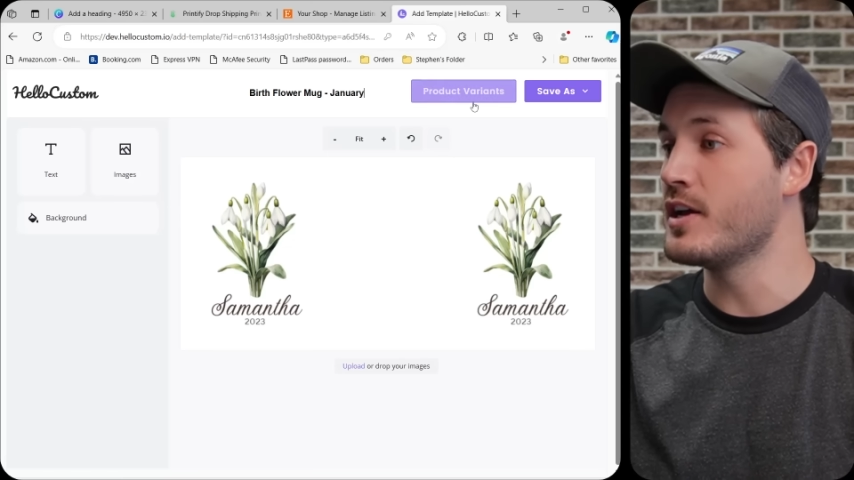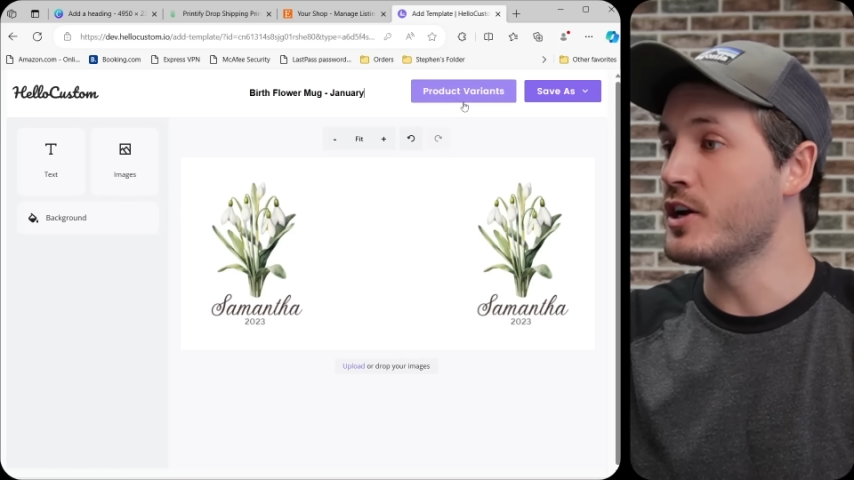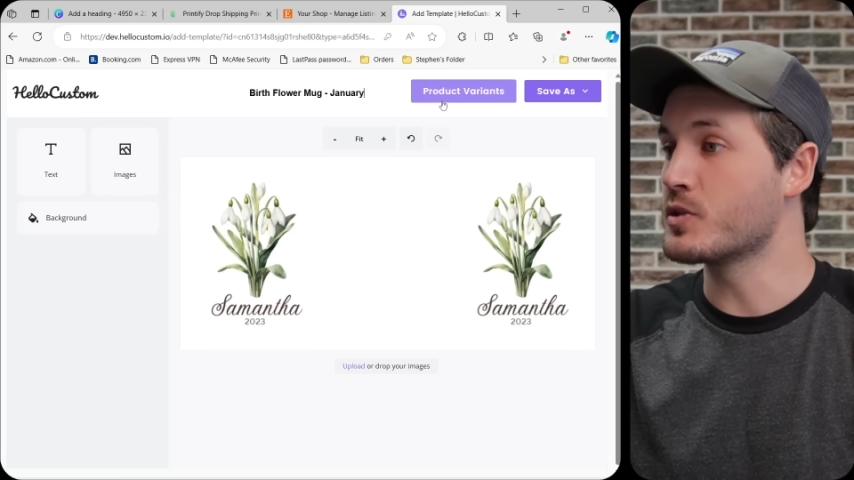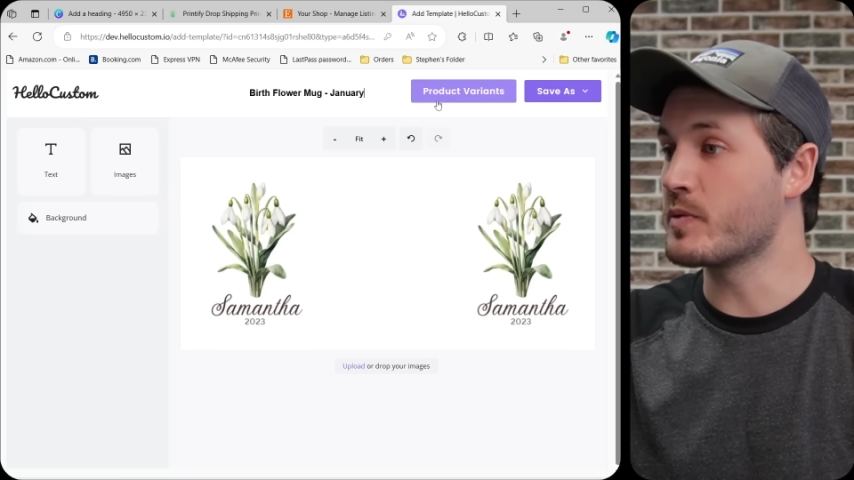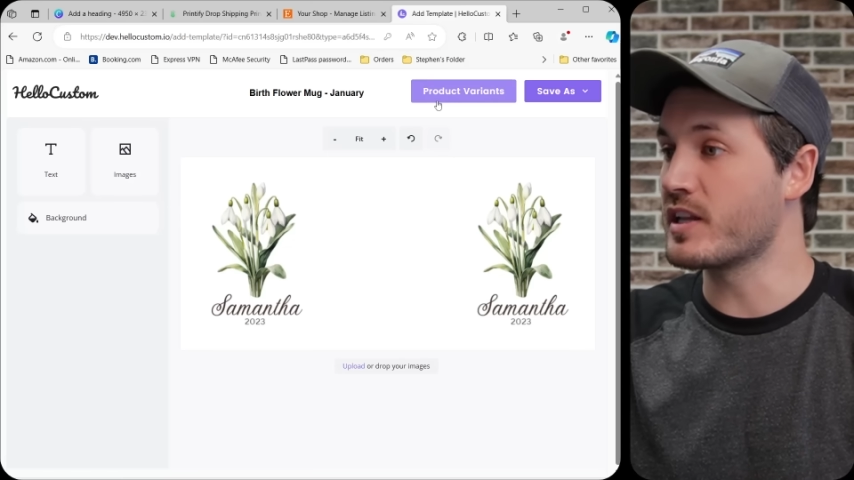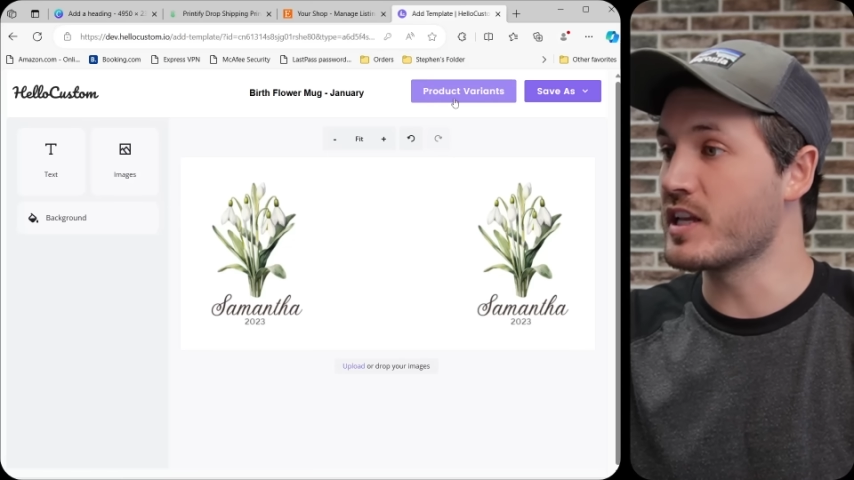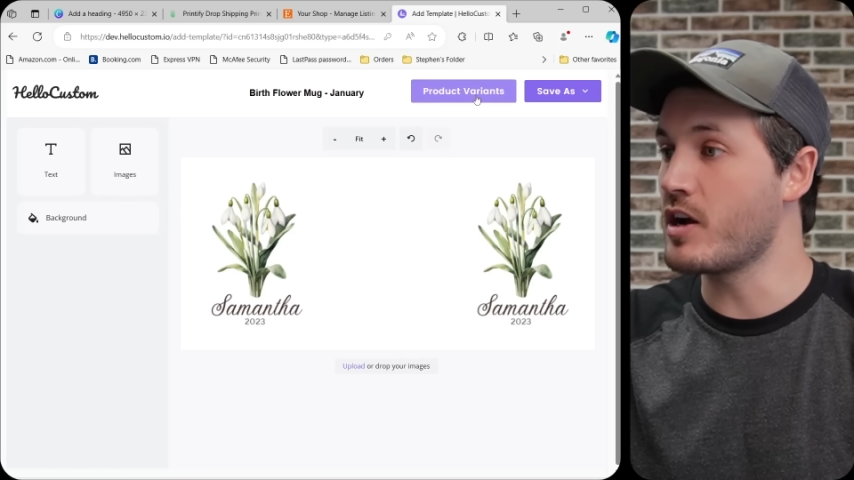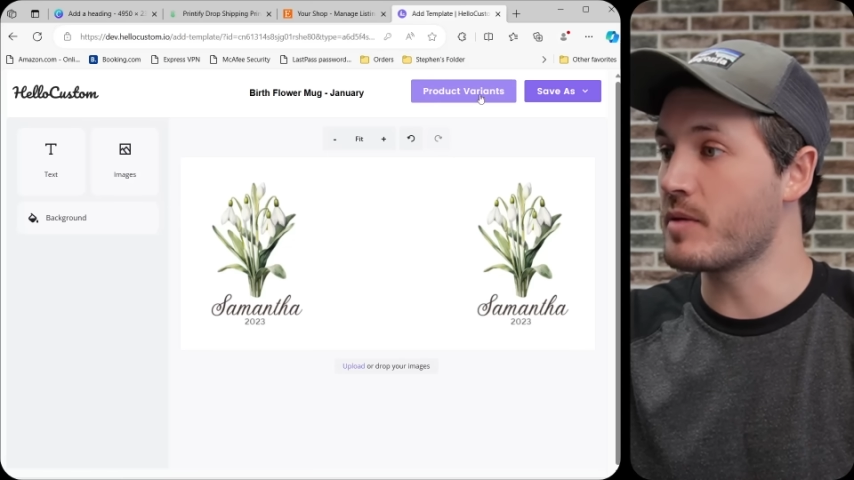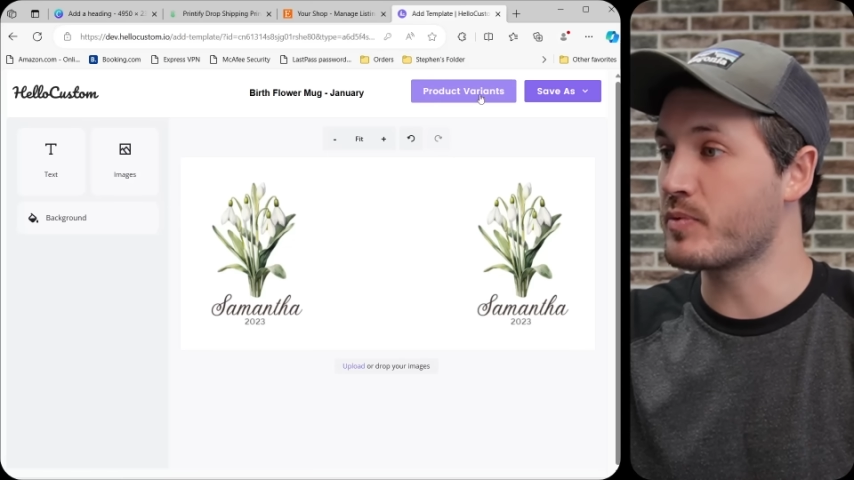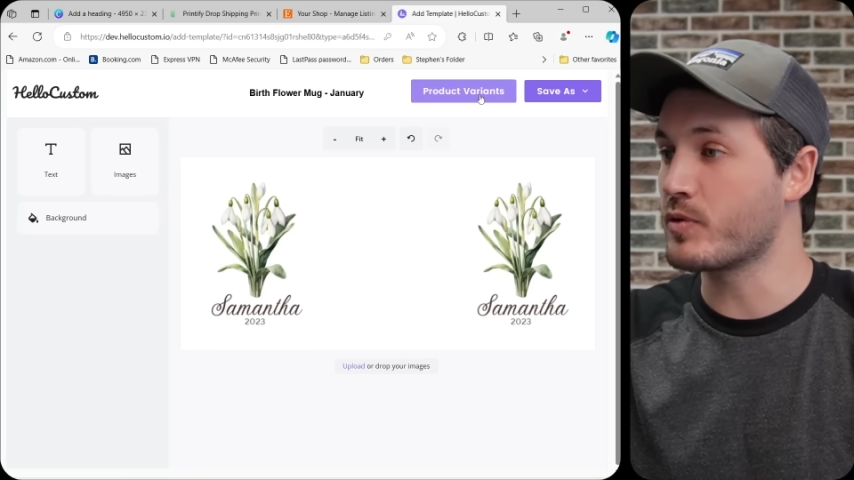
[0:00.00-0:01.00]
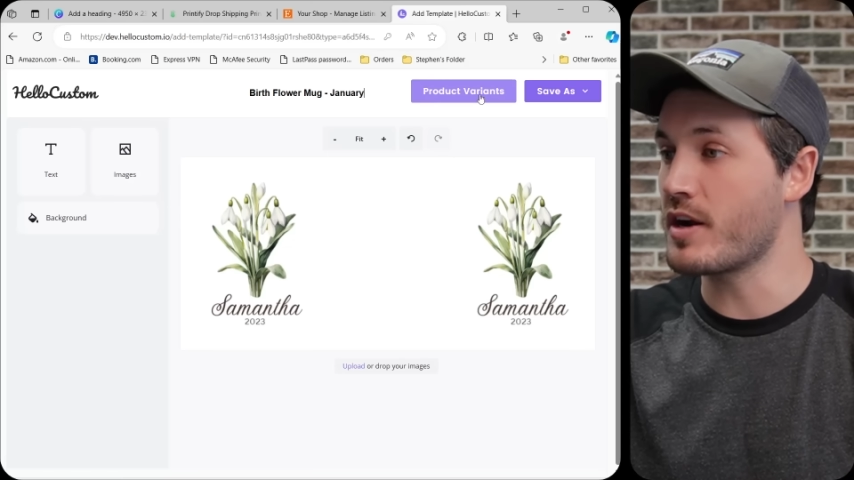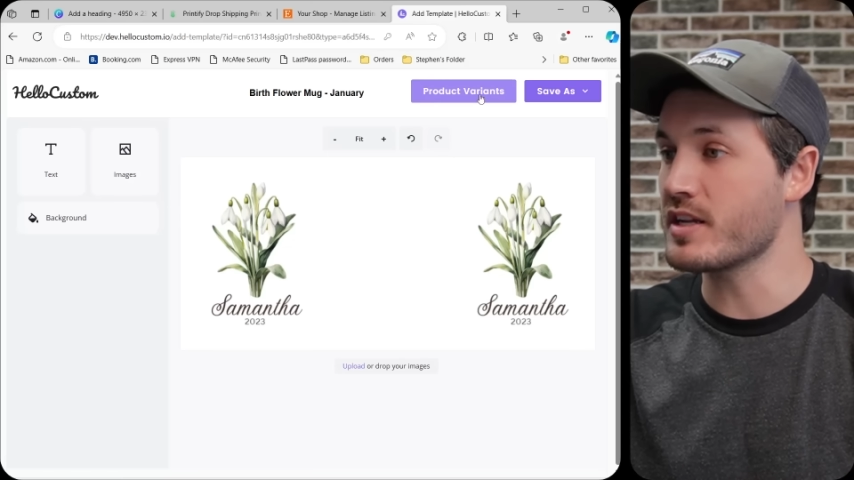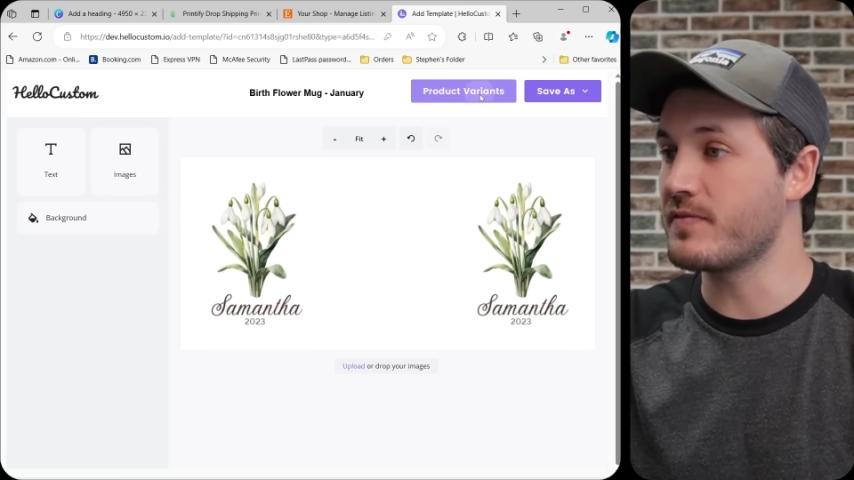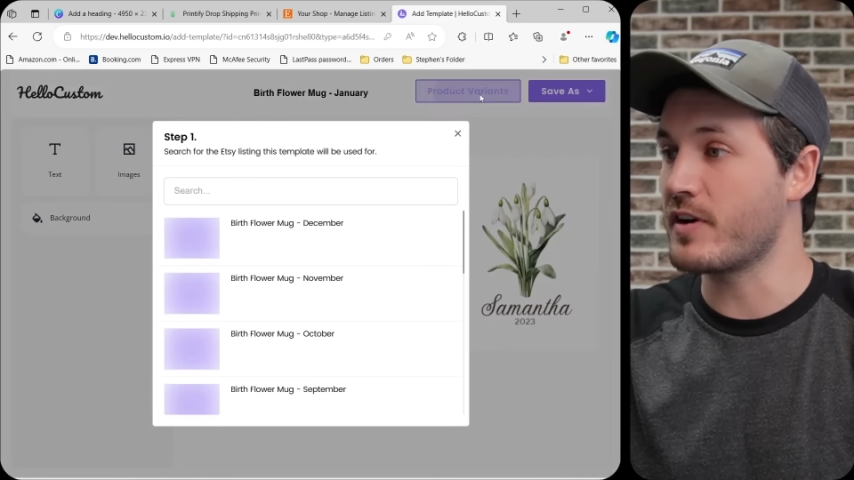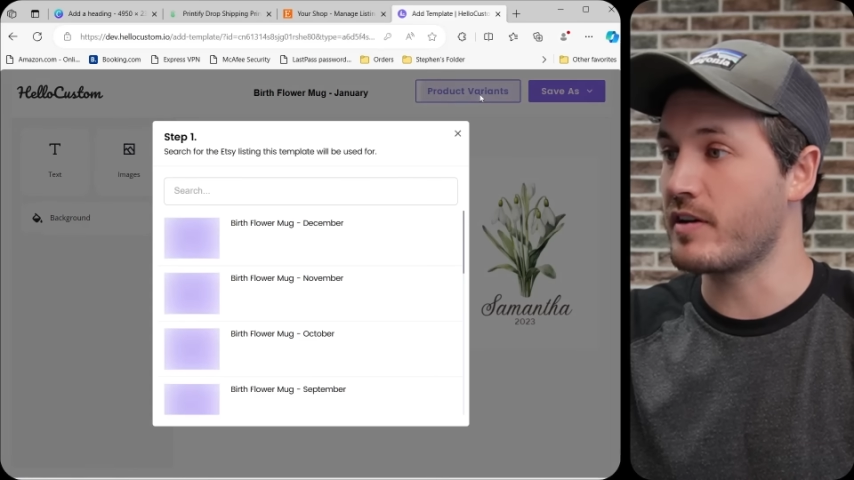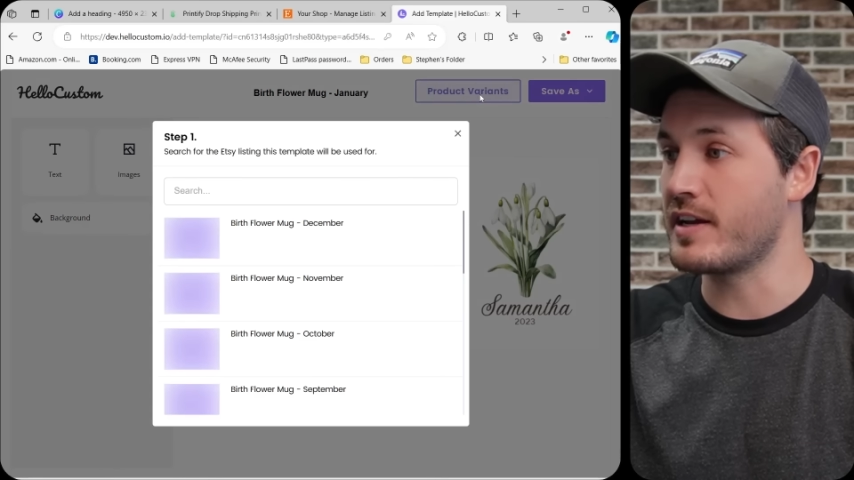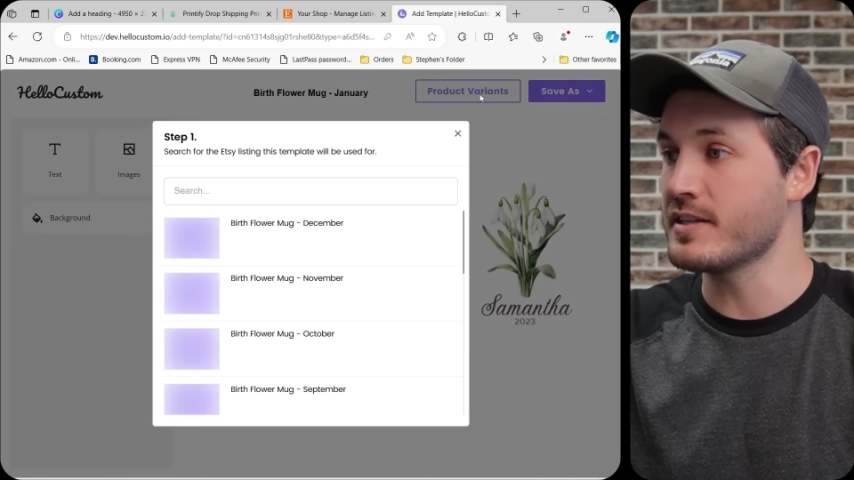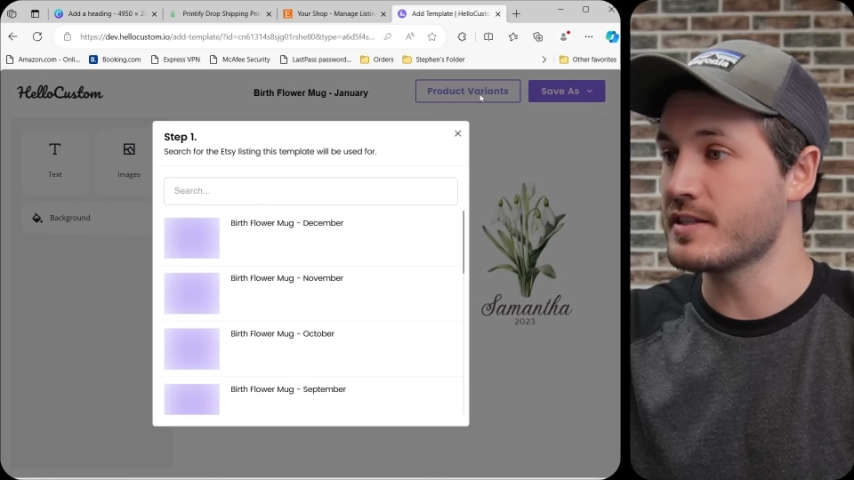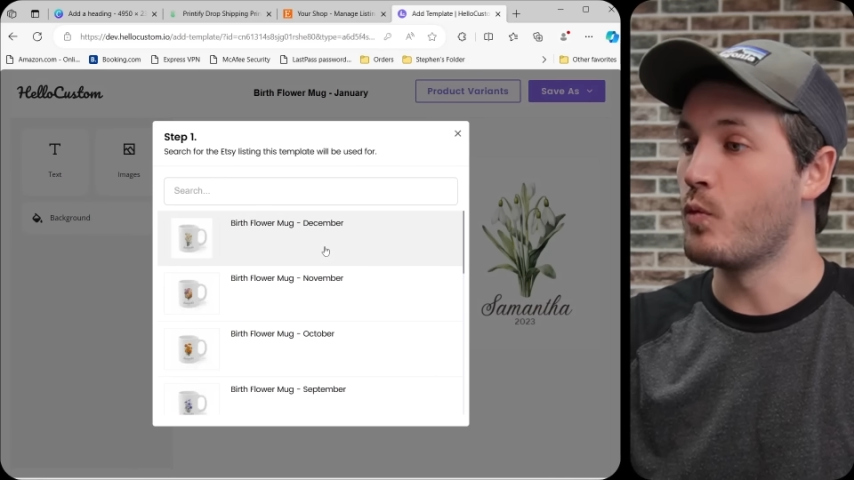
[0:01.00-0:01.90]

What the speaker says: So we're going to click on product variants,